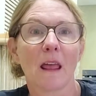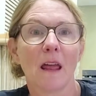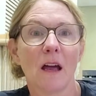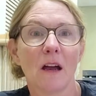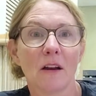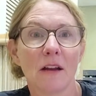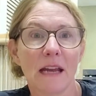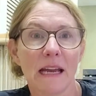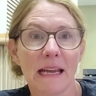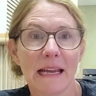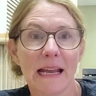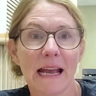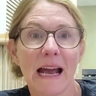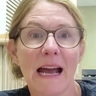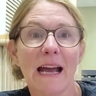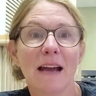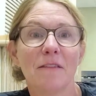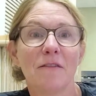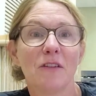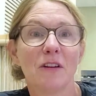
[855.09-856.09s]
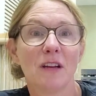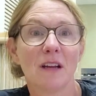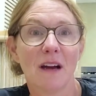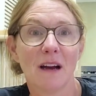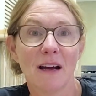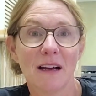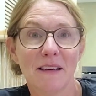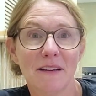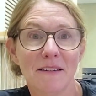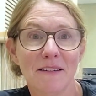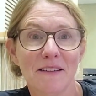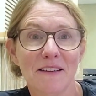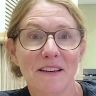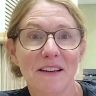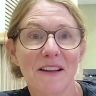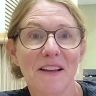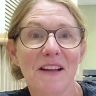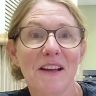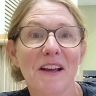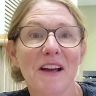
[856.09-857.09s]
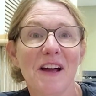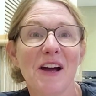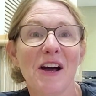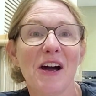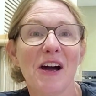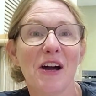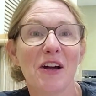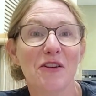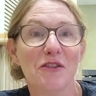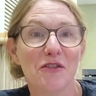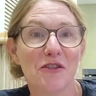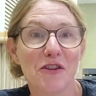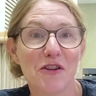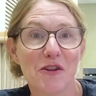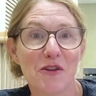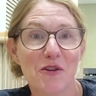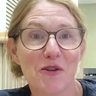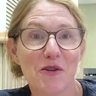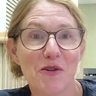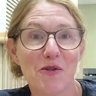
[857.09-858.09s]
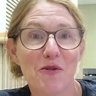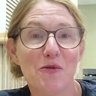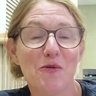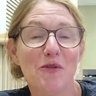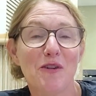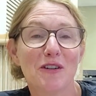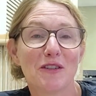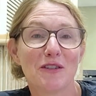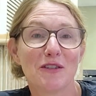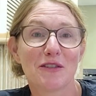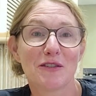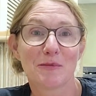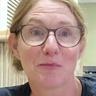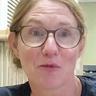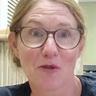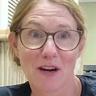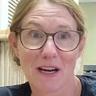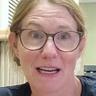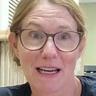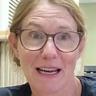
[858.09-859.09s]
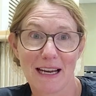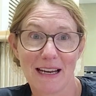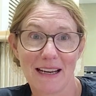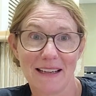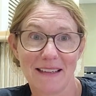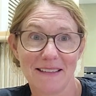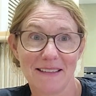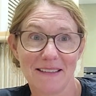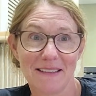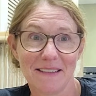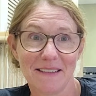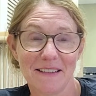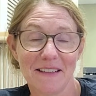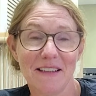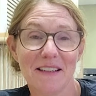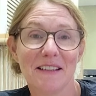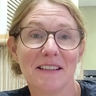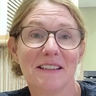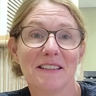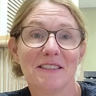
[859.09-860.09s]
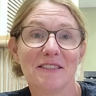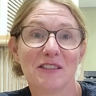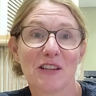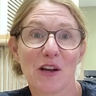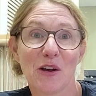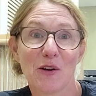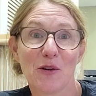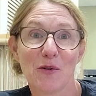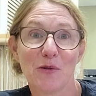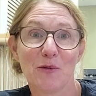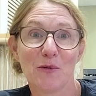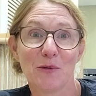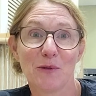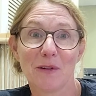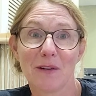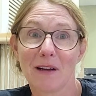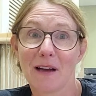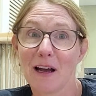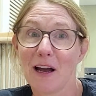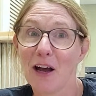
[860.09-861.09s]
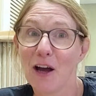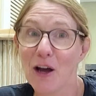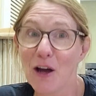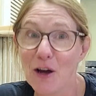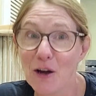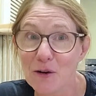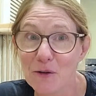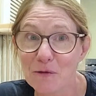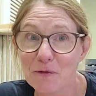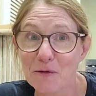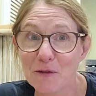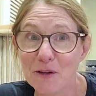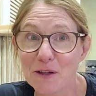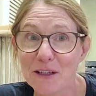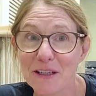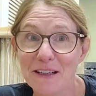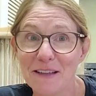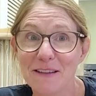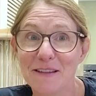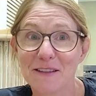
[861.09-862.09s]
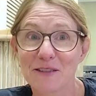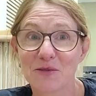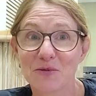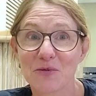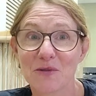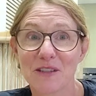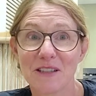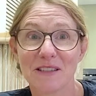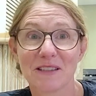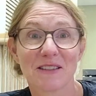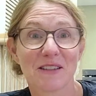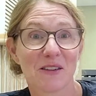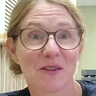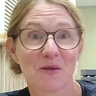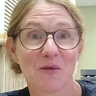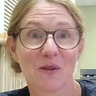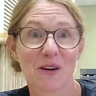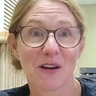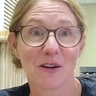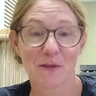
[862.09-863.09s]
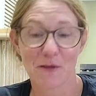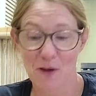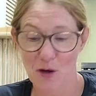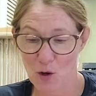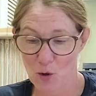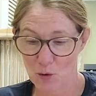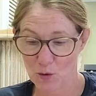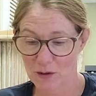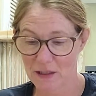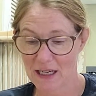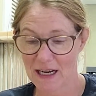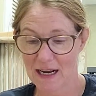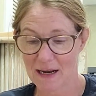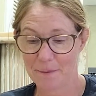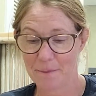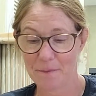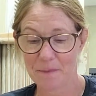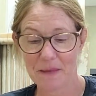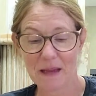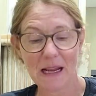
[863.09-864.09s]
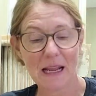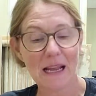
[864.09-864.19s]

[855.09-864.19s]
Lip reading: Okay, I have gotten a new spray can. So hopefully this one is gonna work the whole time.